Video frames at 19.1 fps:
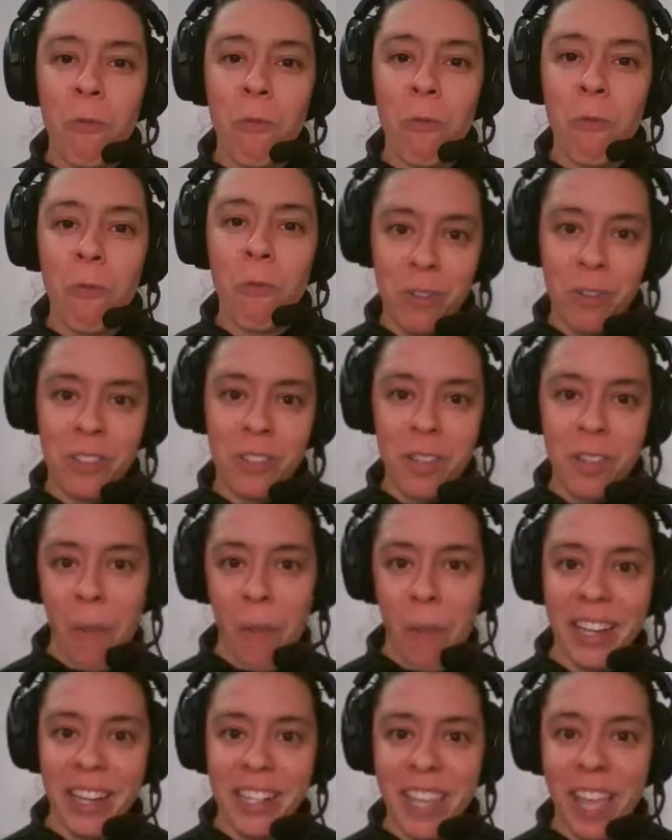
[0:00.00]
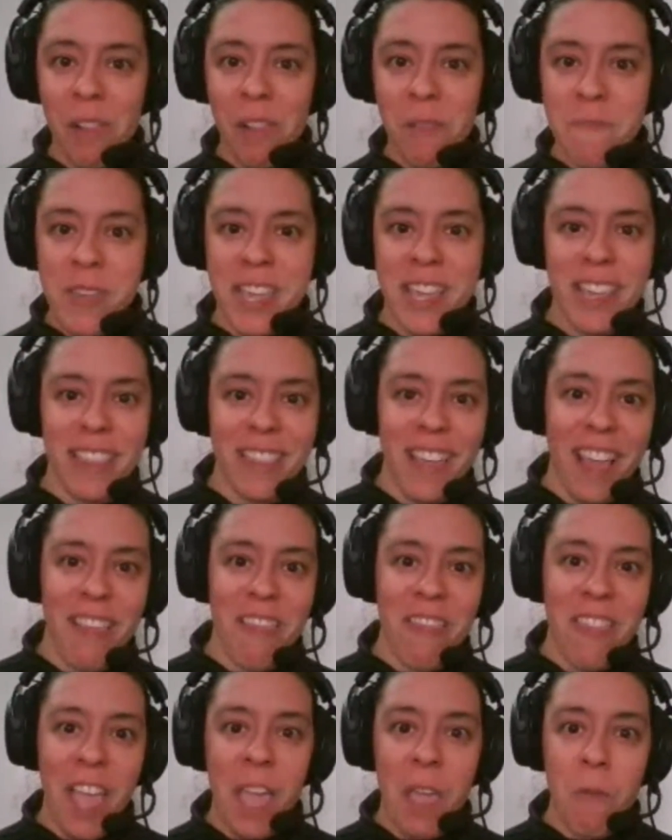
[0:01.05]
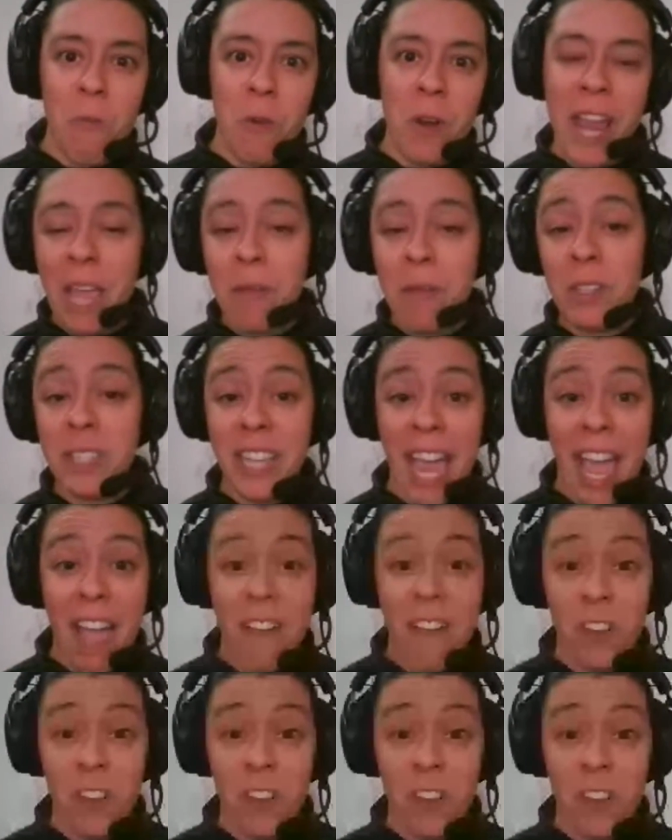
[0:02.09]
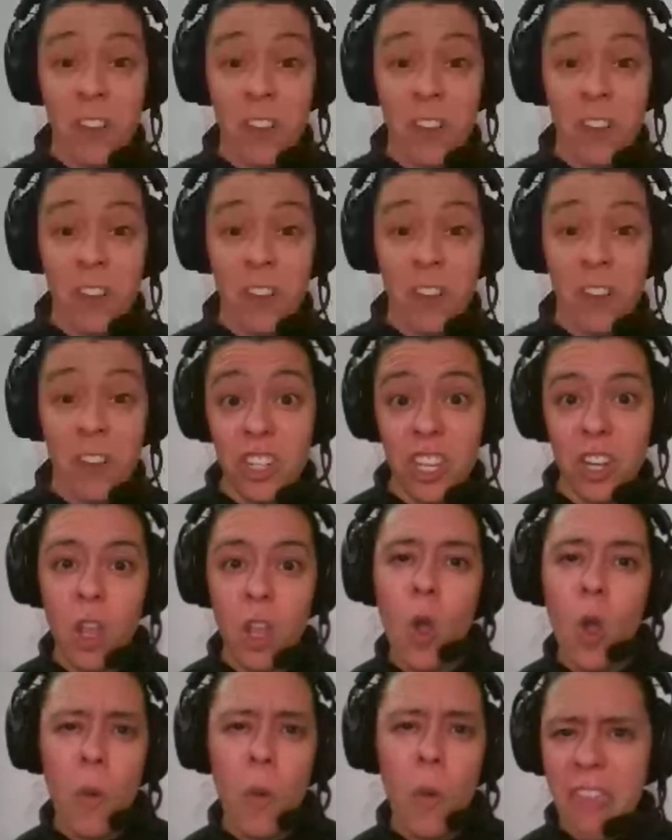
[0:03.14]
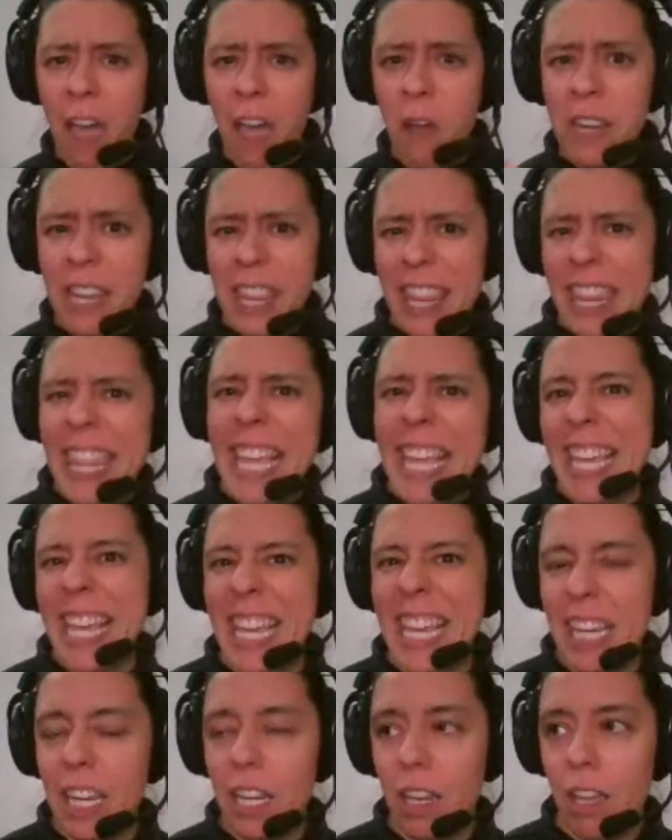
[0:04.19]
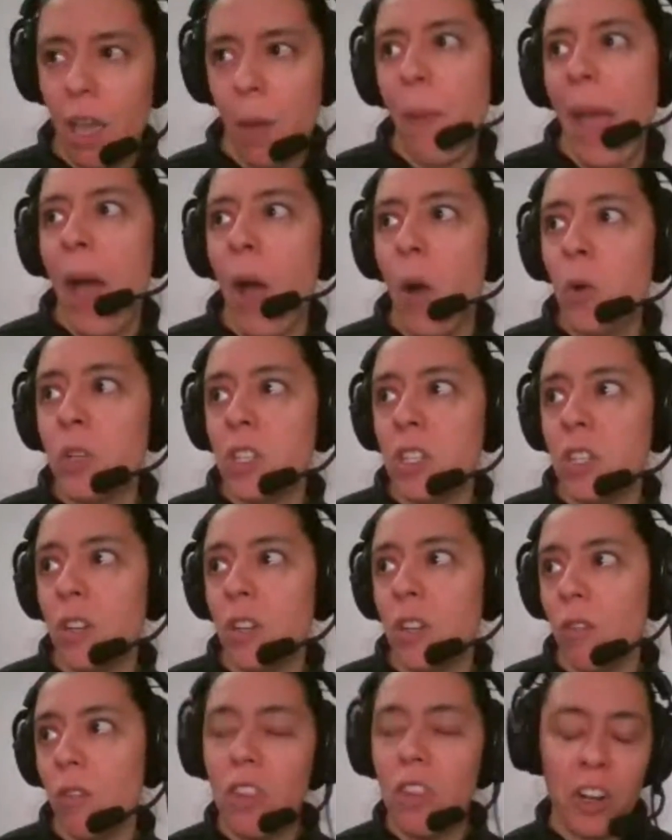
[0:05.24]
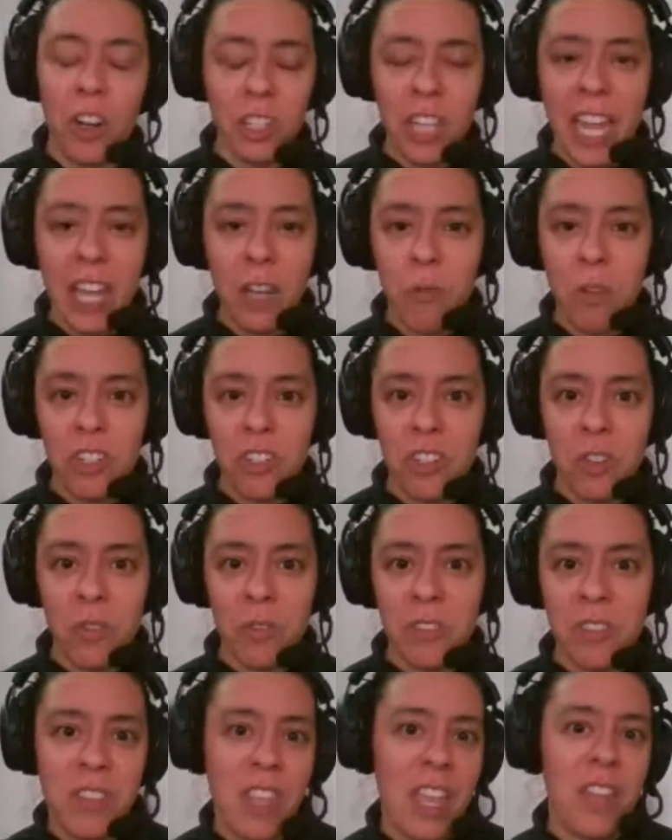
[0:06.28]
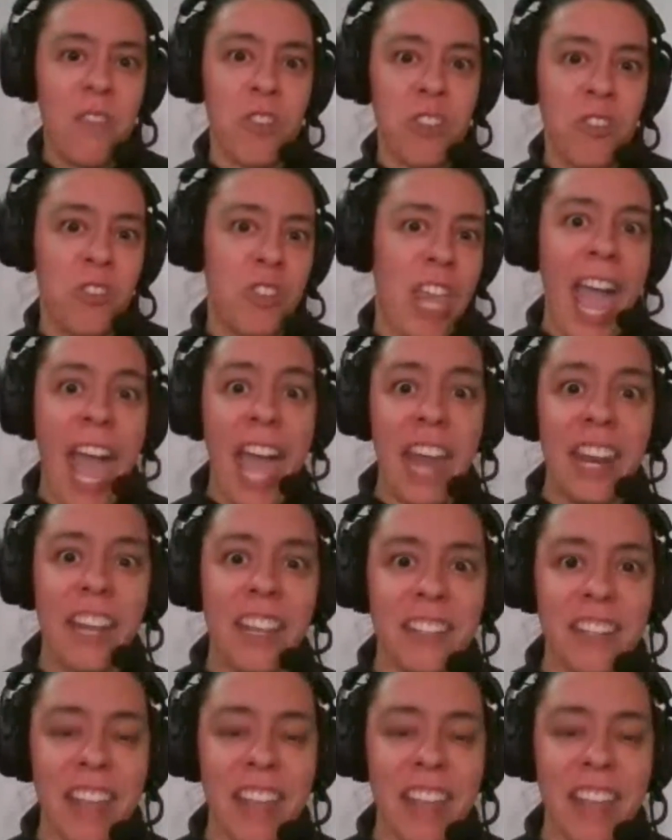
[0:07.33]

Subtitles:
and tell me that they were able to have a conversation without thinking about their language use. They just had it, and then